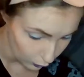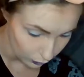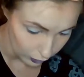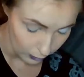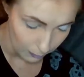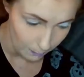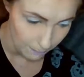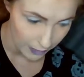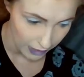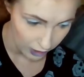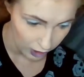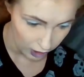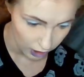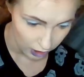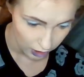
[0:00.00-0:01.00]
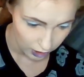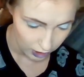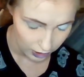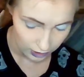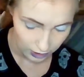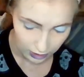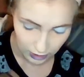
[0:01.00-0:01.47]
look better
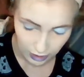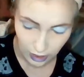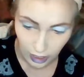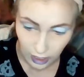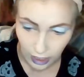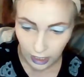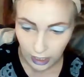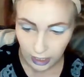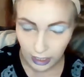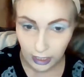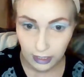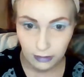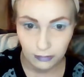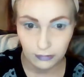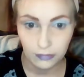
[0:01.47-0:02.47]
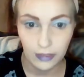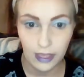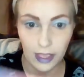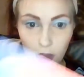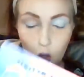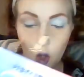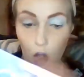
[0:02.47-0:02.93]
if
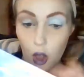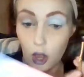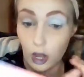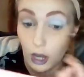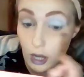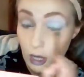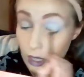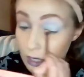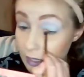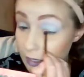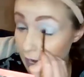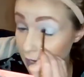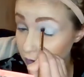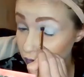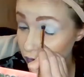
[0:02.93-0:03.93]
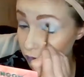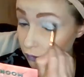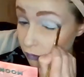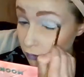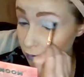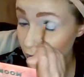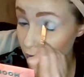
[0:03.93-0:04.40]
they are
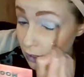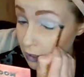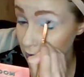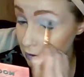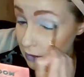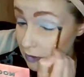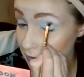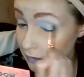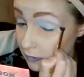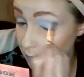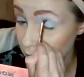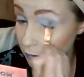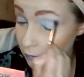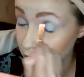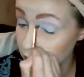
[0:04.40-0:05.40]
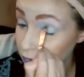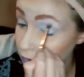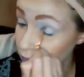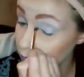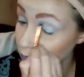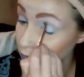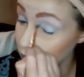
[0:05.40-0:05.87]
natural colors as opposed
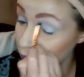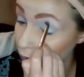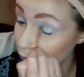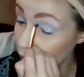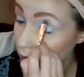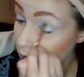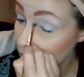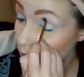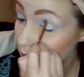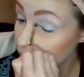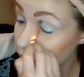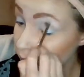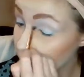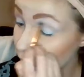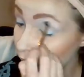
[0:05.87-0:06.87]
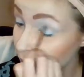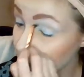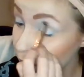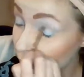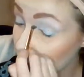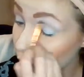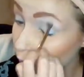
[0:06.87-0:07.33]
to, you know, the bright
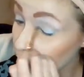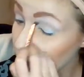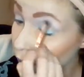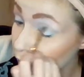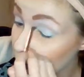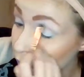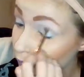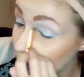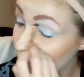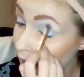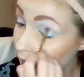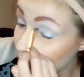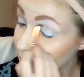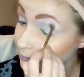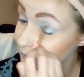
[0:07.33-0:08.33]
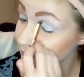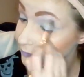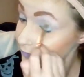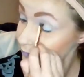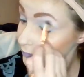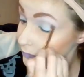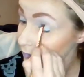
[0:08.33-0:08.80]
purple that
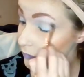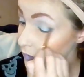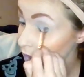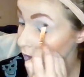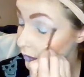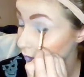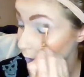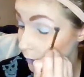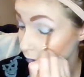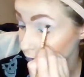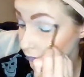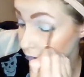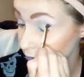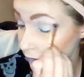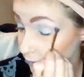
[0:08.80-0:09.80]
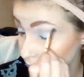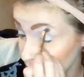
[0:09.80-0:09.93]
the person in